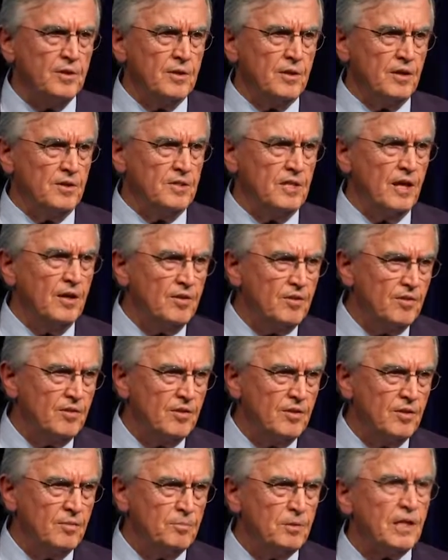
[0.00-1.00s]
her death,
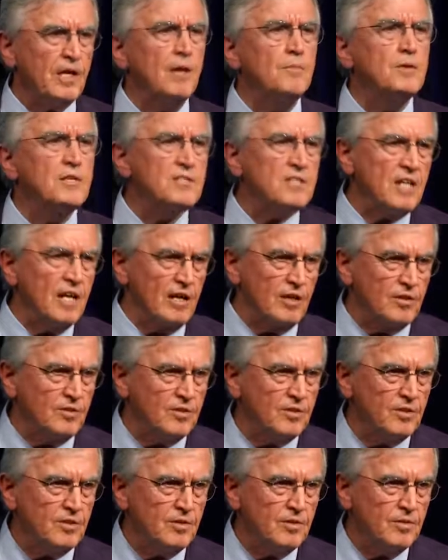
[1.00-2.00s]
became a
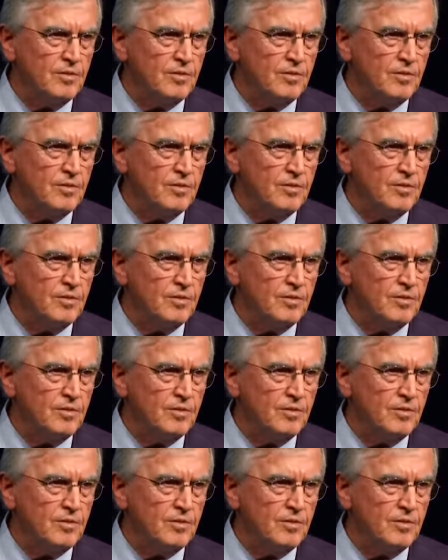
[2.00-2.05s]
saint.